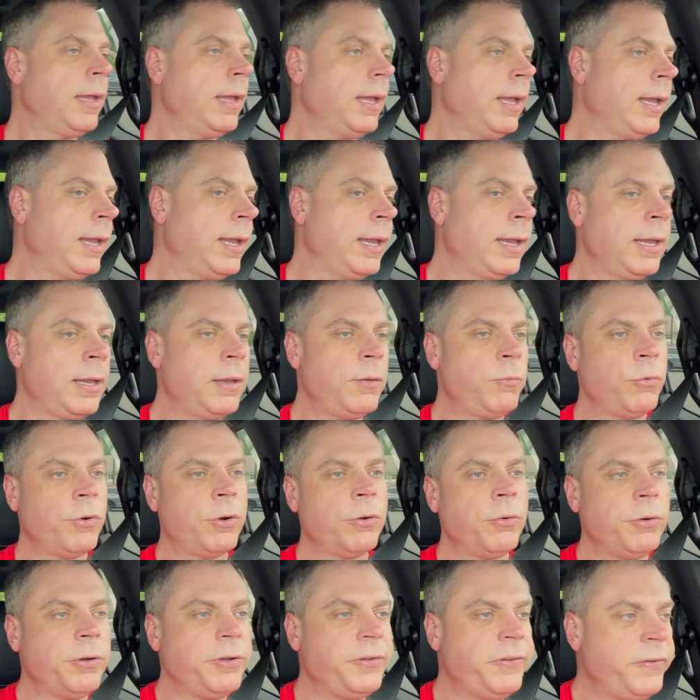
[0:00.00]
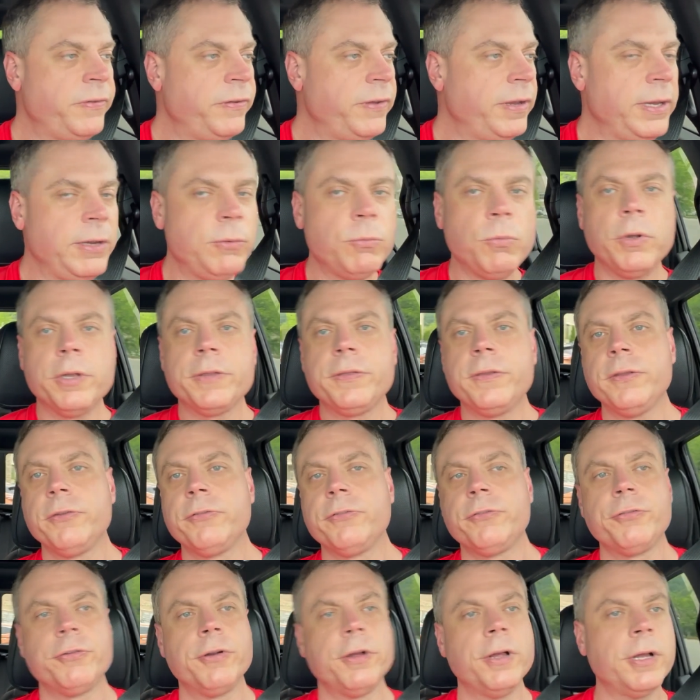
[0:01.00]
and we're going to see what
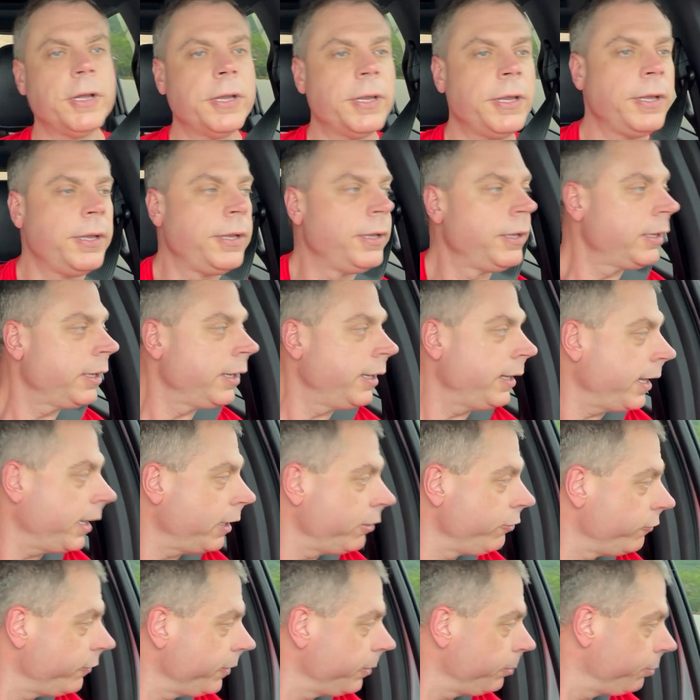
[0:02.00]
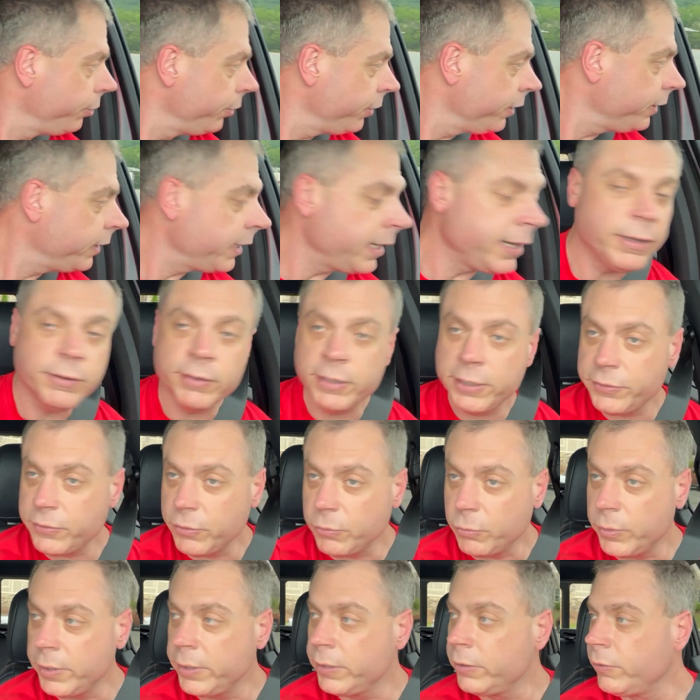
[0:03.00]
this truck can actually put down at
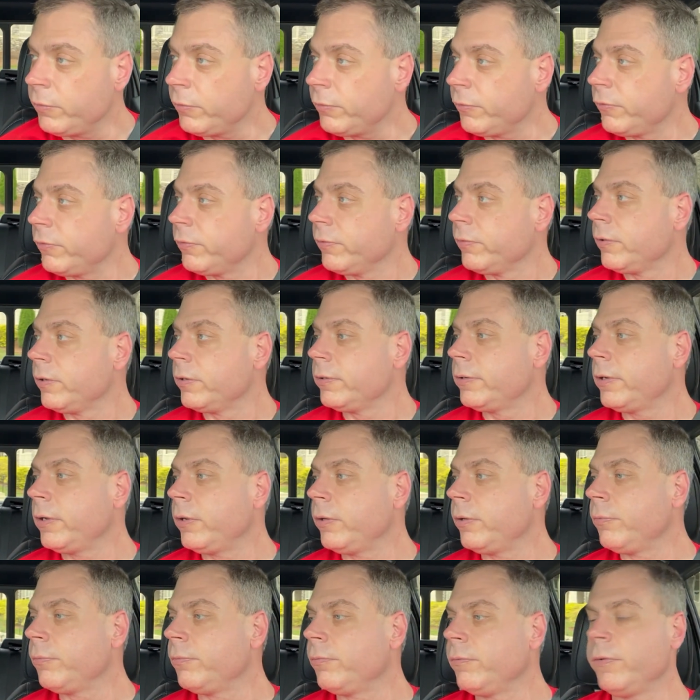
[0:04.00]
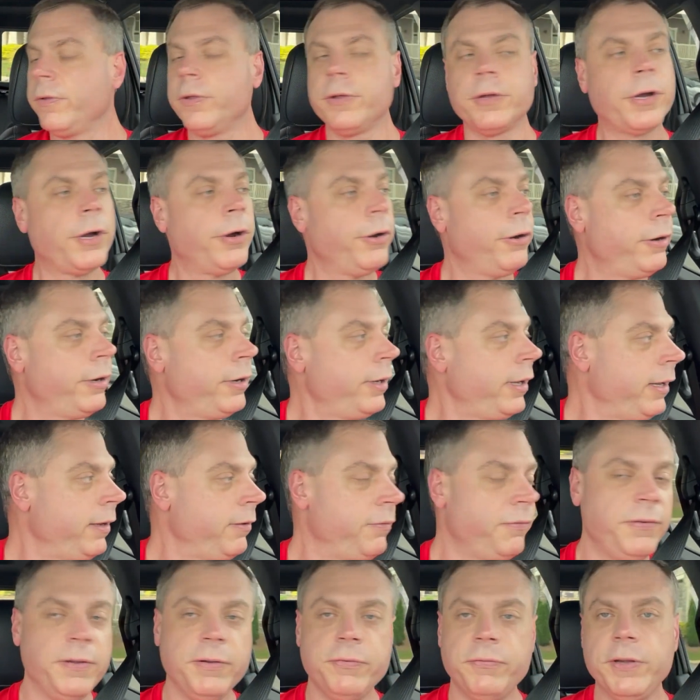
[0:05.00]
the wheels on the current
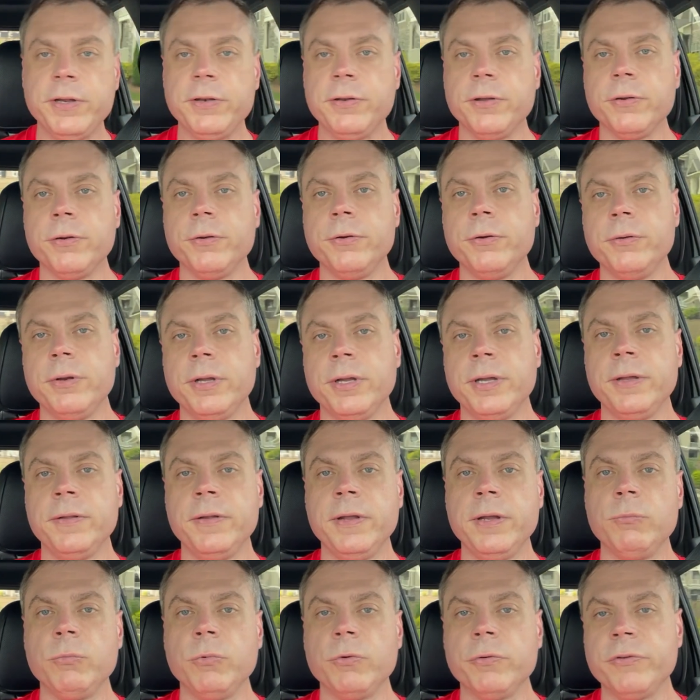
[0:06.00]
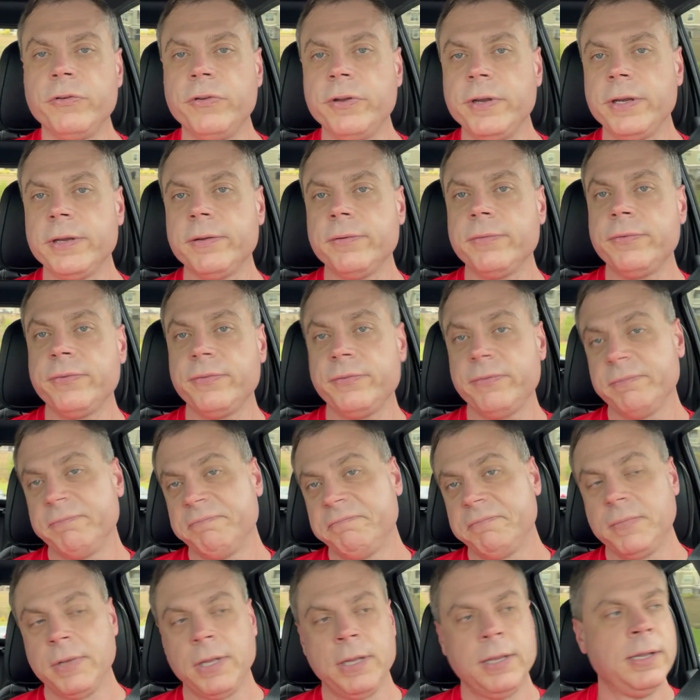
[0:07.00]
E50 tune, and then we'll see if
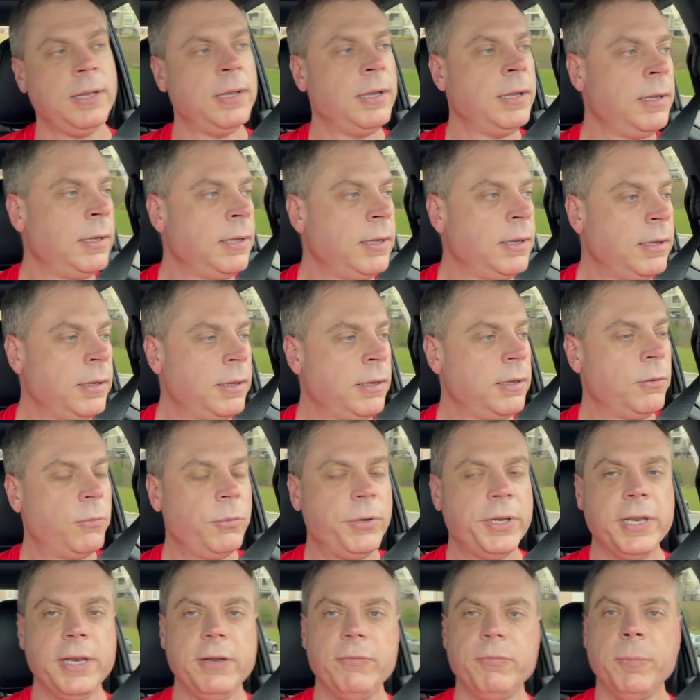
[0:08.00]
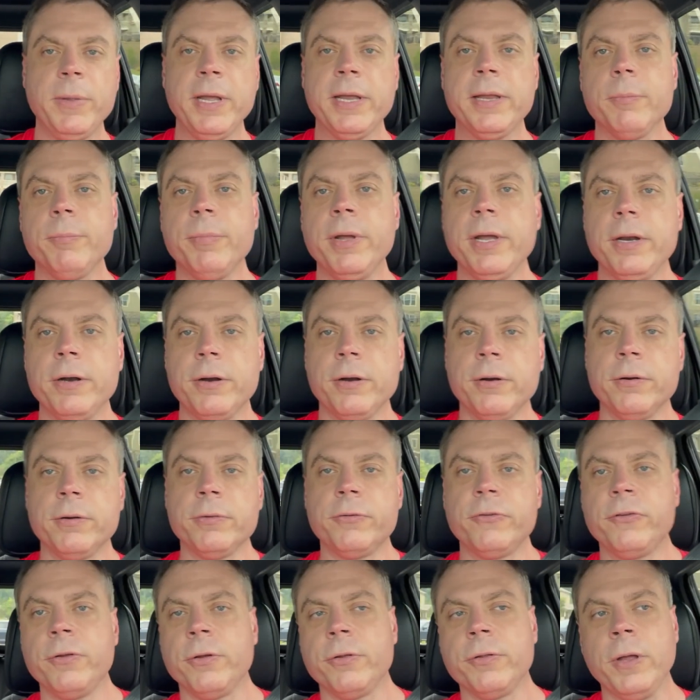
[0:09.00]
we can even make it
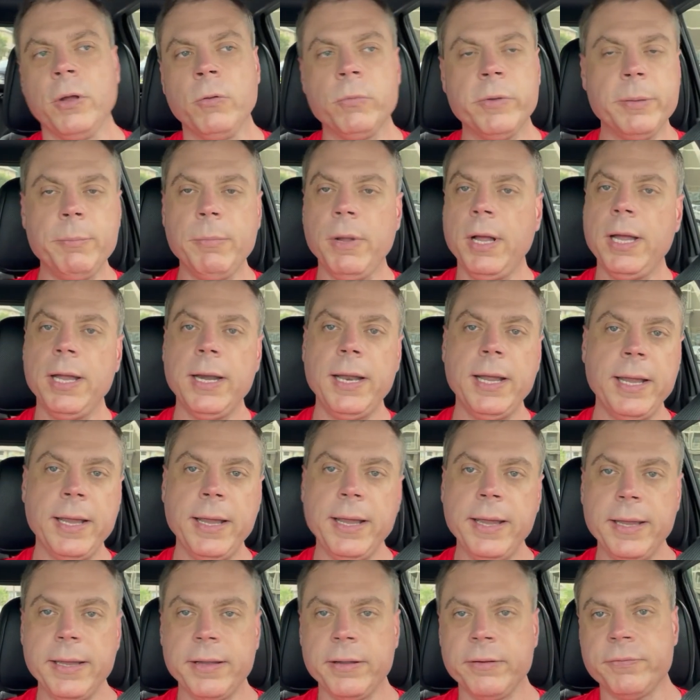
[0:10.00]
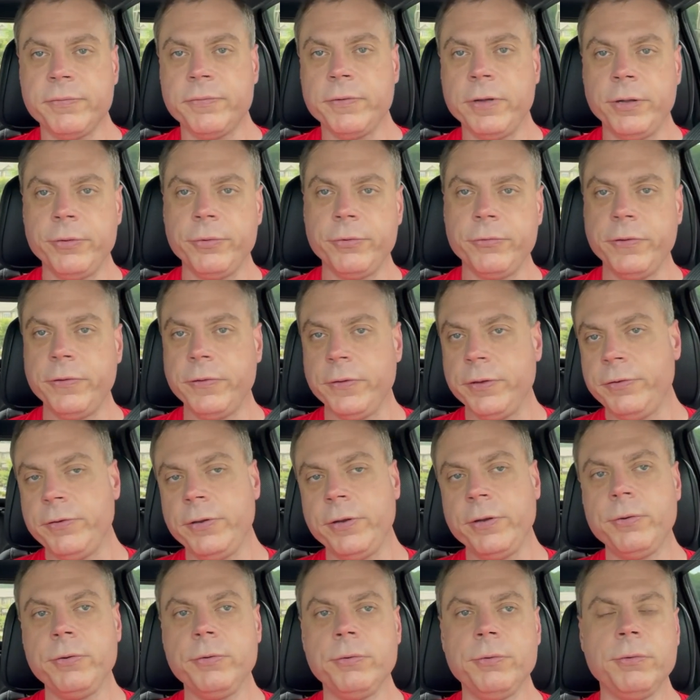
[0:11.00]
better. So the only mod I have other than the
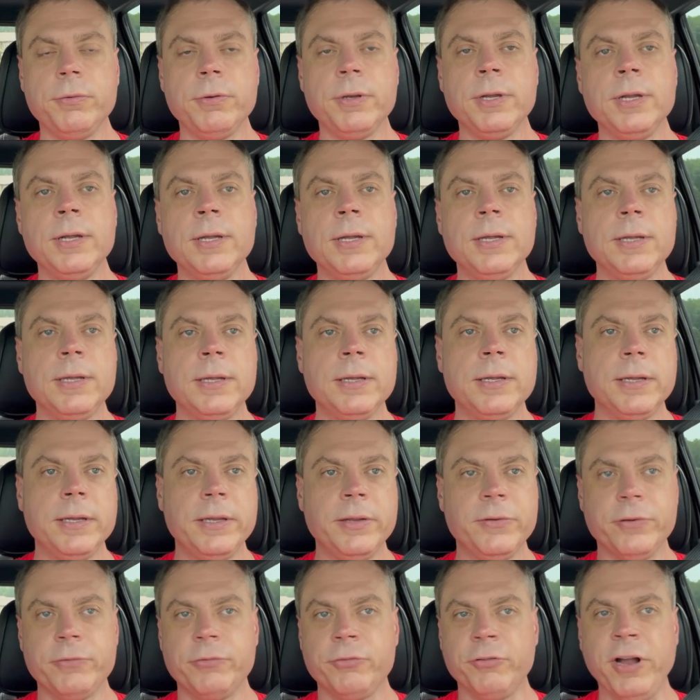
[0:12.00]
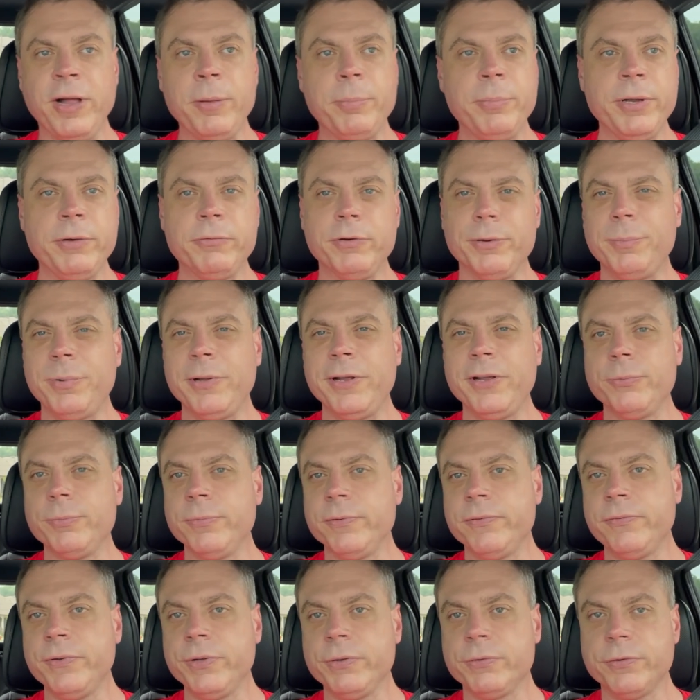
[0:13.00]
tune is a drop-in
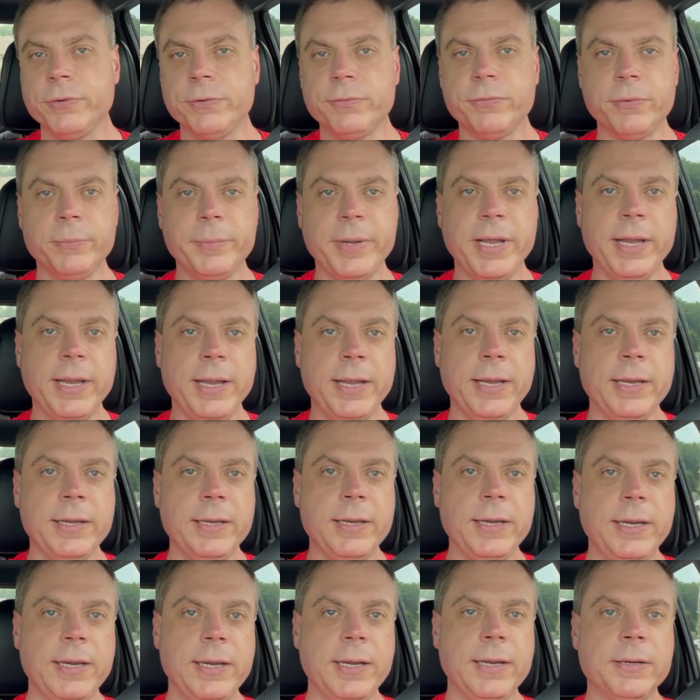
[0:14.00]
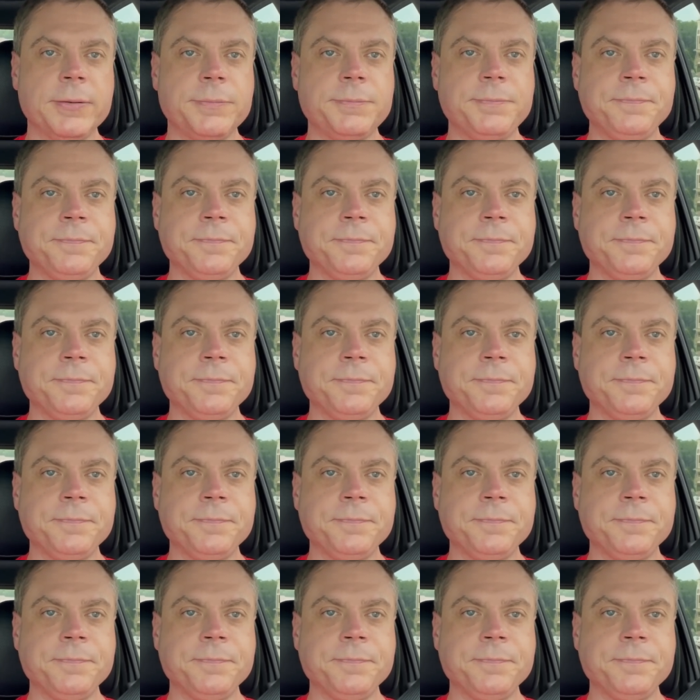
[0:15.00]
replacement filter from AAE.